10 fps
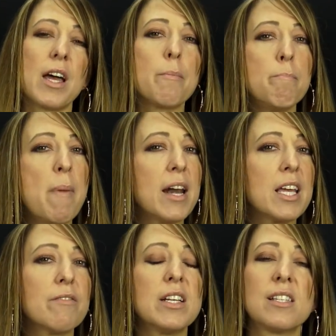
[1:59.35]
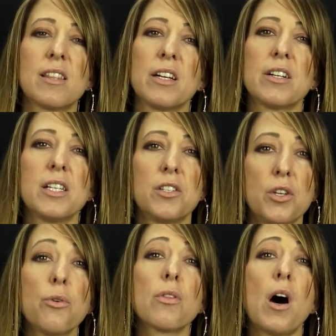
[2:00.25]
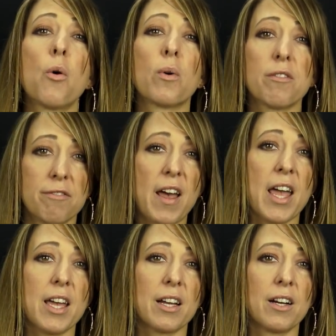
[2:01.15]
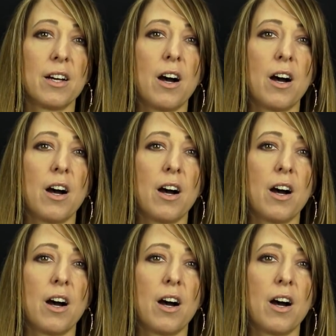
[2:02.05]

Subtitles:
that many of these theories you thought were fake